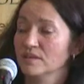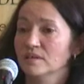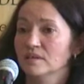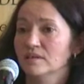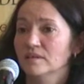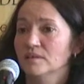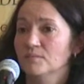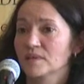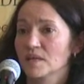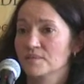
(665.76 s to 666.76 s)
the
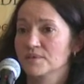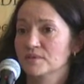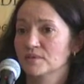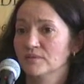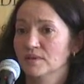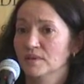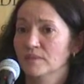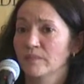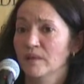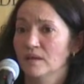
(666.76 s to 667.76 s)
perception of
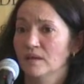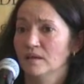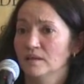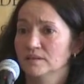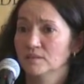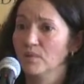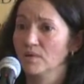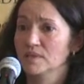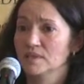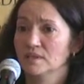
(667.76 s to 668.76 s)
the
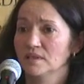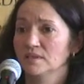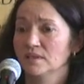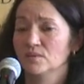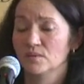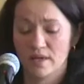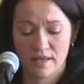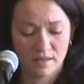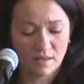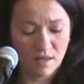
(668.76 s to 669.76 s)
policy in the
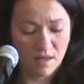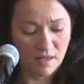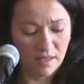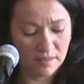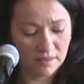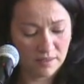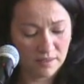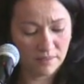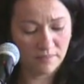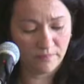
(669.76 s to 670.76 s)
UK.
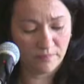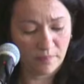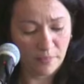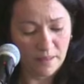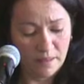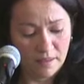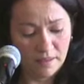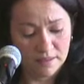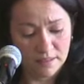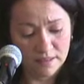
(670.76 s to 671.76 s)
And
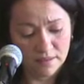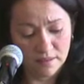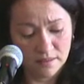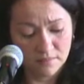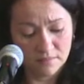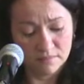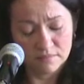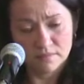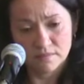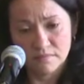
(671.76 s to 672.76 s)
then
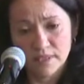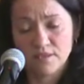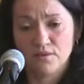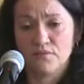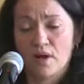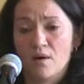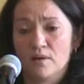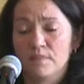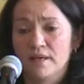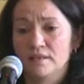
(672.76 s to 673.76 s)
many of
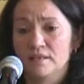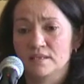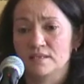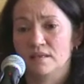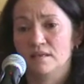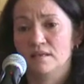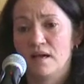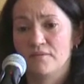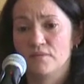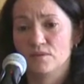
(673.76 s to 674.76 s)
our panelists
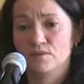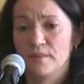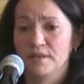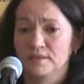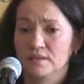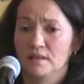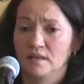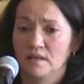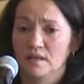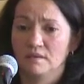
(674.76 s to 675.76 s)
have also made
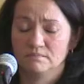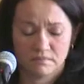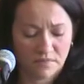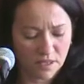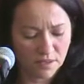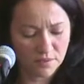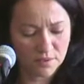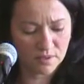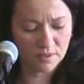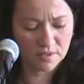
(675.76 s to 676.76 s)
a
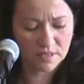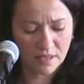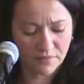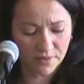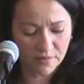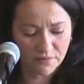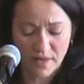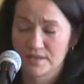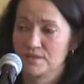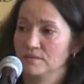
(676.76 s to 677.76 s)
huge
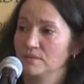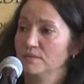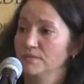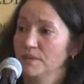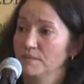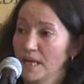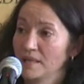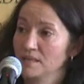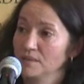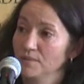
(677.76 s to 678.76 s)
self-reflection of the
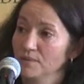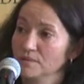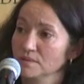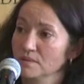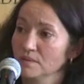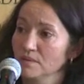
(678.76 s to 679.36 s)
Brexit vote.